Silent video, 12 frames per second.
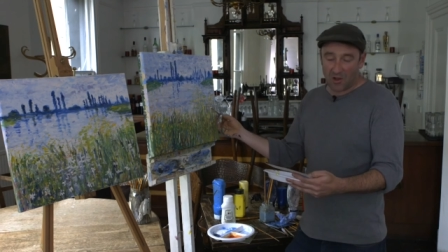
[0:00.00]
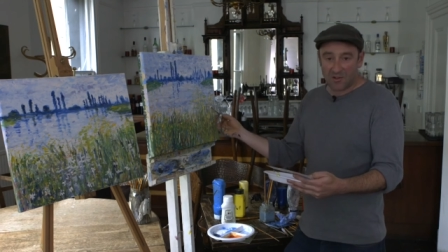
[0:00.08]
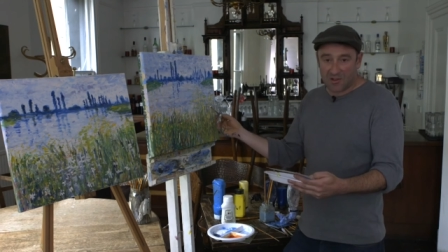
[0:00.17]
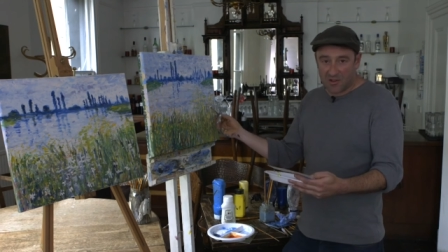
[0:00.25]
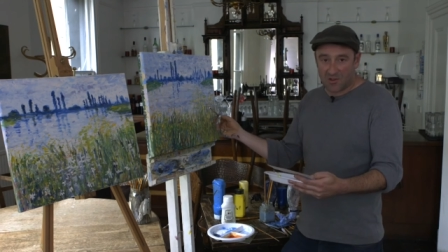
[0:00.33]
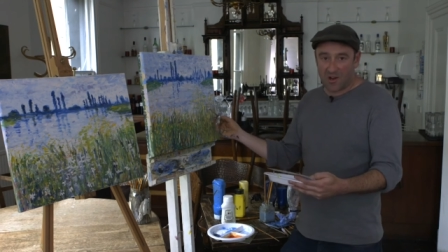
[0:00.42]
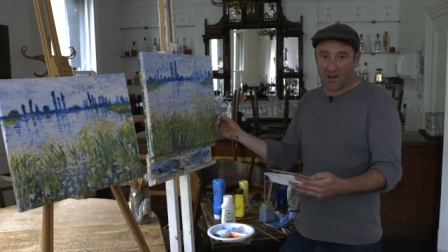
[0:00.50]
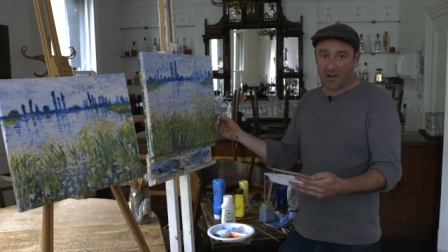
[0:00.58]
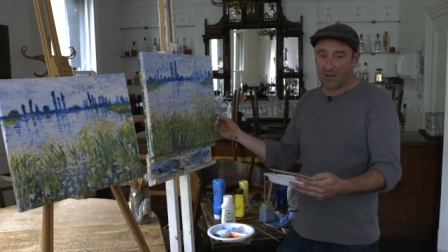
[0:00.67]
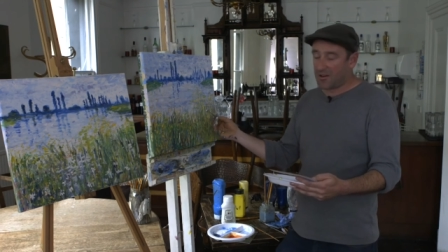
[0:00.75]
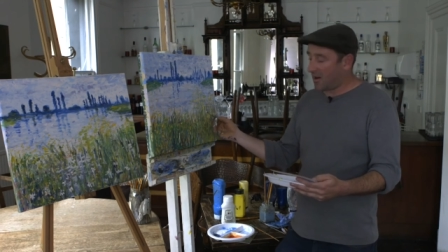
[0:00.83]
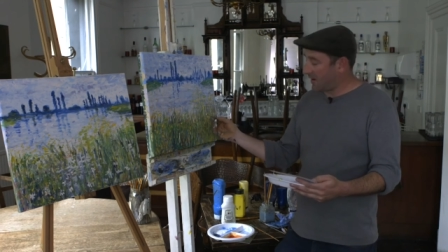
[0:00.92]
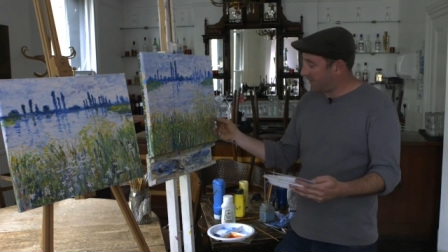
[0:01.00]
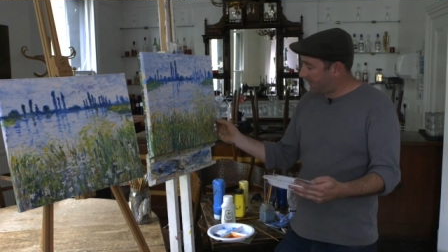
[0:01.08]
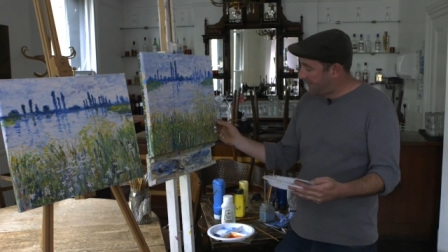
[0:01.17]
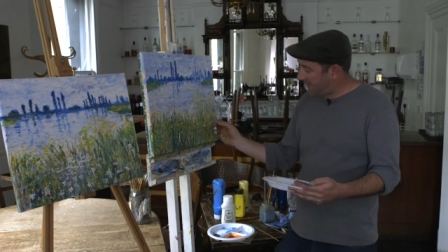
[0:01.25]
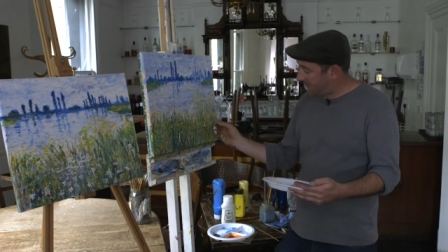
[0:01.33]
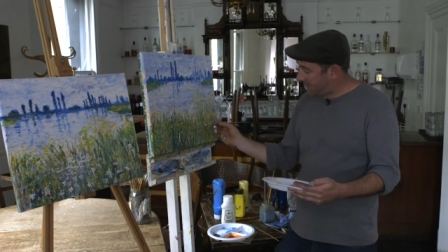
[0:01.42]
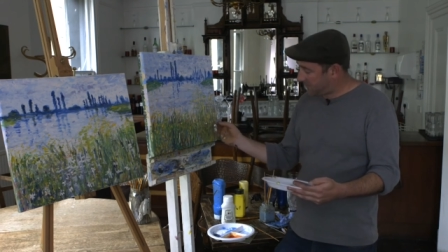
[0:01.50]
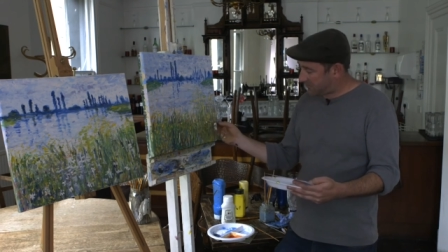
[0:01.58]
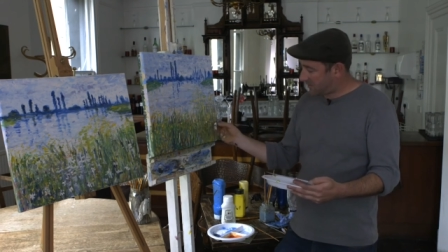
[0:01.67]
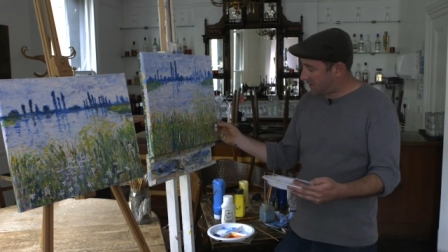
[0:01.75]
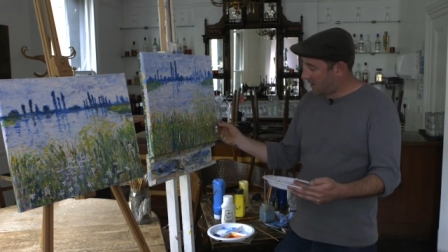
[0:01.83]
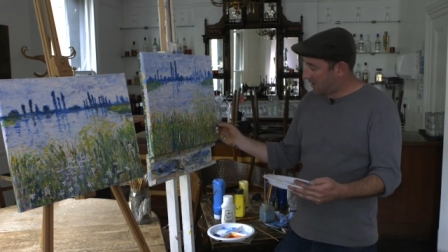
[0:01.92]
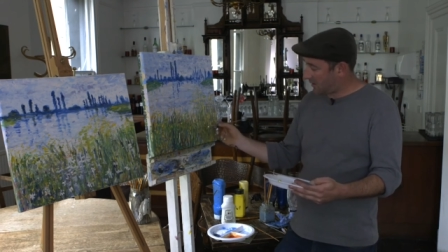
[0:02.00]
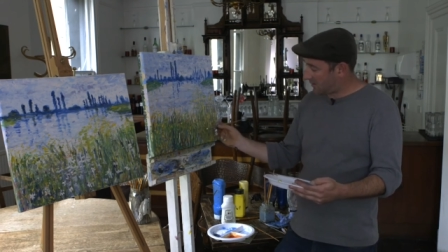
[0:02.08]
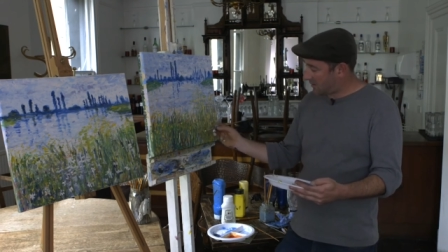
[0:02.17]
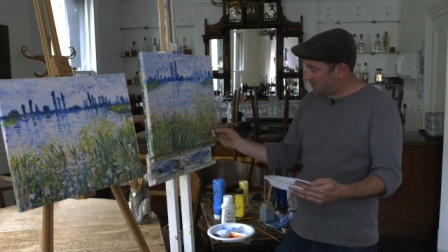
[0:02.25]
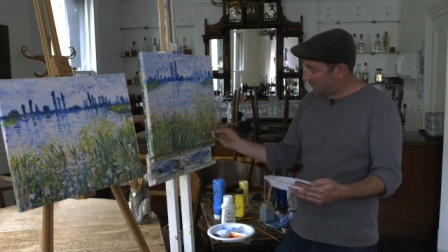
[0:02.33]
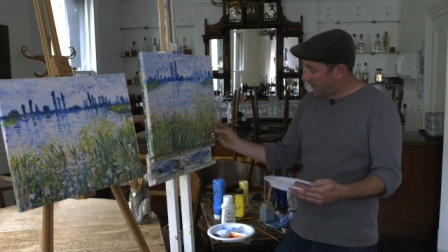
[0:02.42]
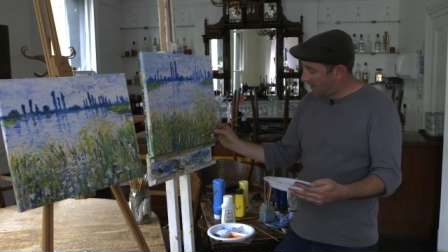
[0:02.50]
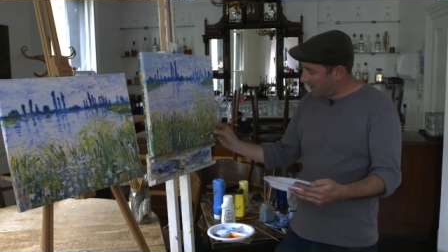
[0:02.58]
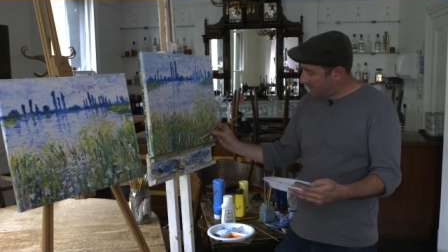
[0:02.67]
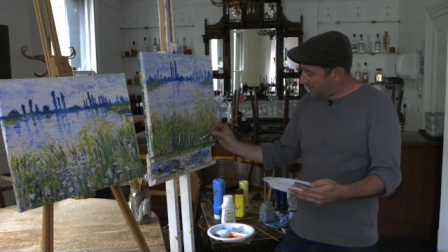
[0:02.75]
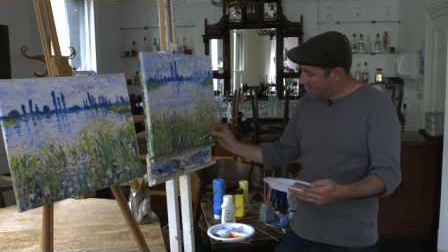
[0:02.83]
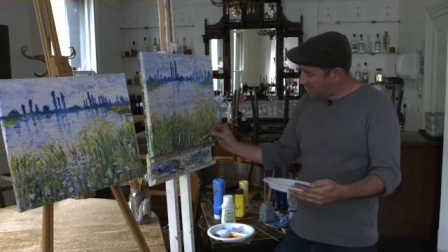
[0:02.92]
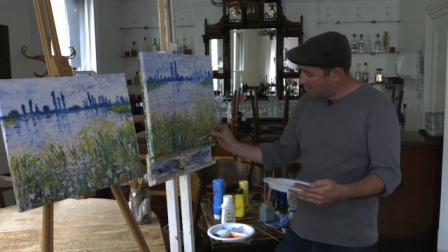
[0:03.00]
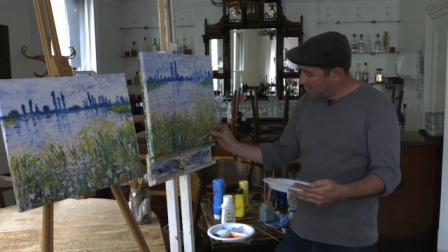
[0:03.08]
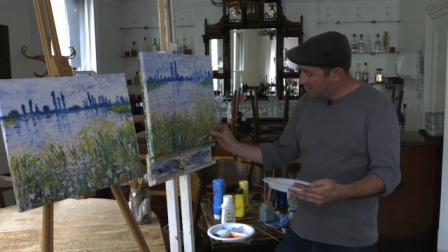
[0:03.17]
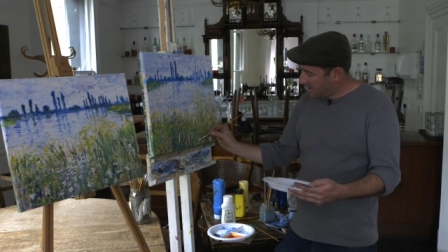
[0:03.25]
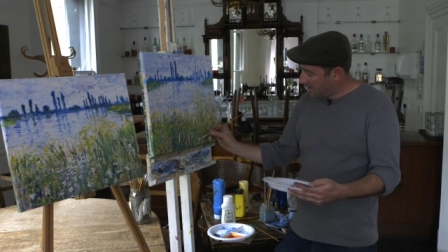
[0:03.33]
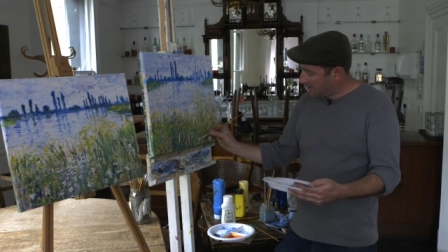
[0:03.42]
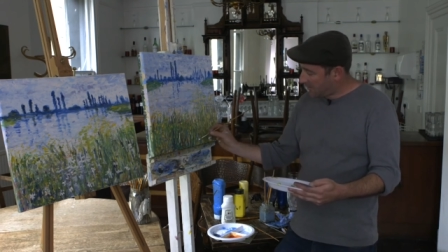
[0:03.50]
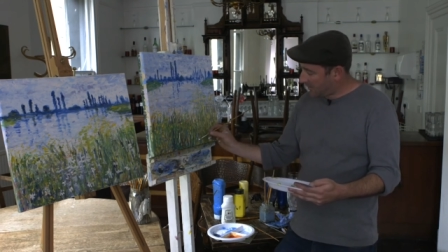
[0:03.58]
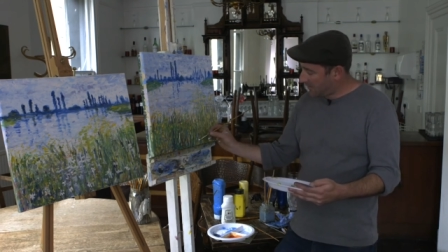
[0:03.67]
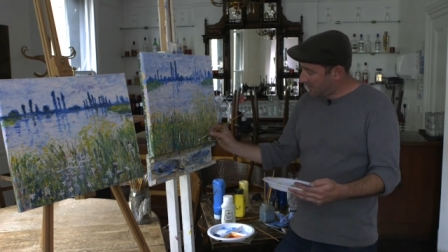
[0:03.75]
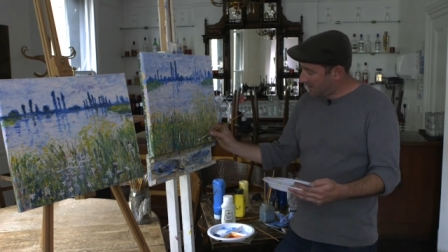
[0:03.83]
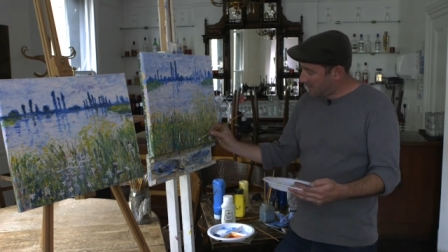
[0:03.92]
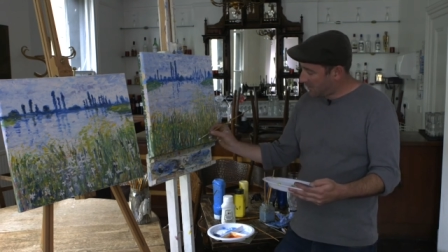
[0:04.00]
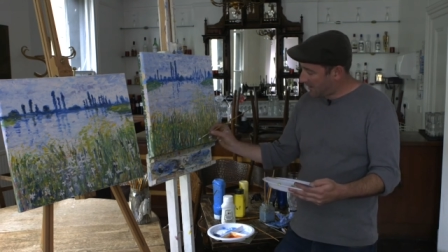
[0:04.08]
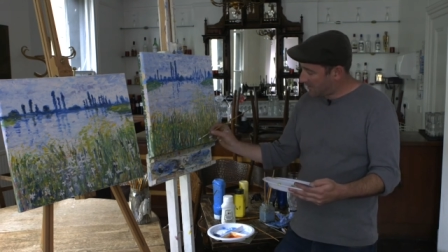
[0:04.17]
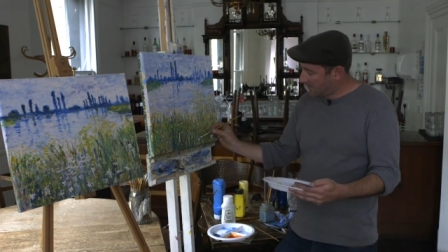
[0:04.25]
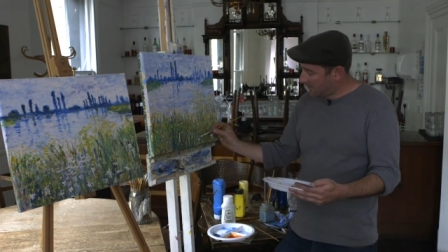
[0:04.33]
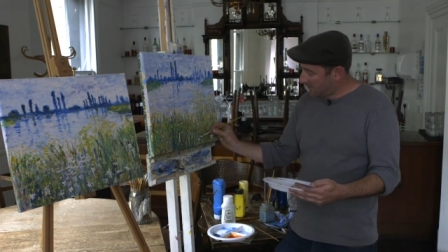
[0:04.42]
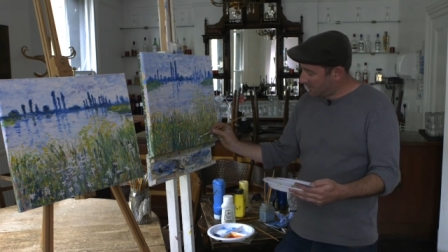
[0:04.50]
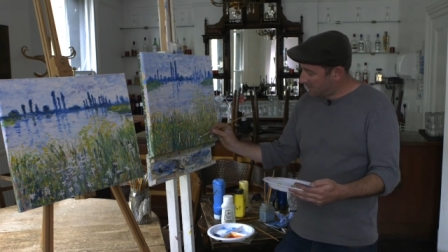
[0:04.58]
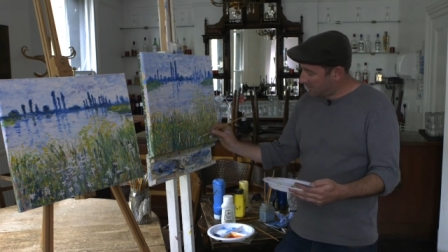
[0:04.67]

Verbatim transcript: concentrate on like uh, five by doing each petal,